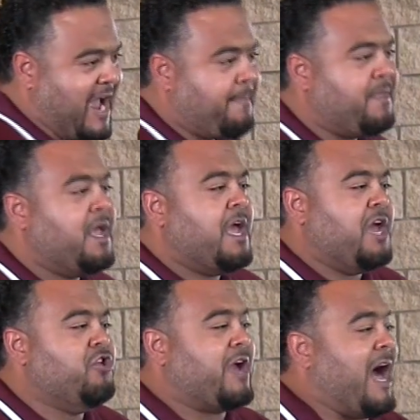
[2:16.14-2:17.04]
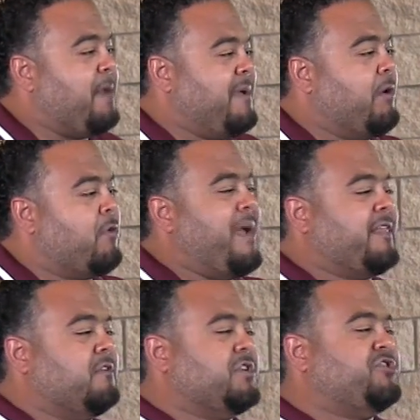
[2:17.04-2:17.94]
right? And you got to be able to
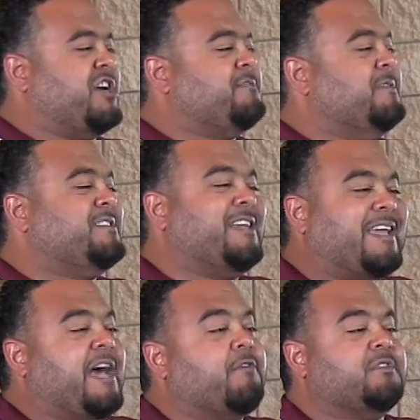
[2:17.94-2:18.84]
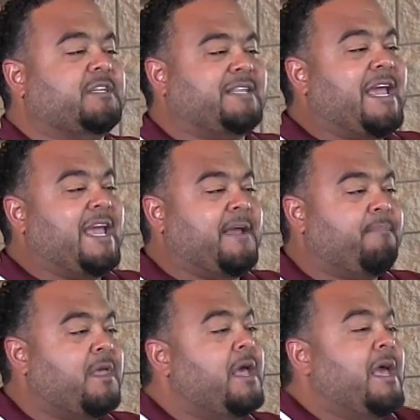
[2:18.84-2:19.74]
make those adjustments together as a team.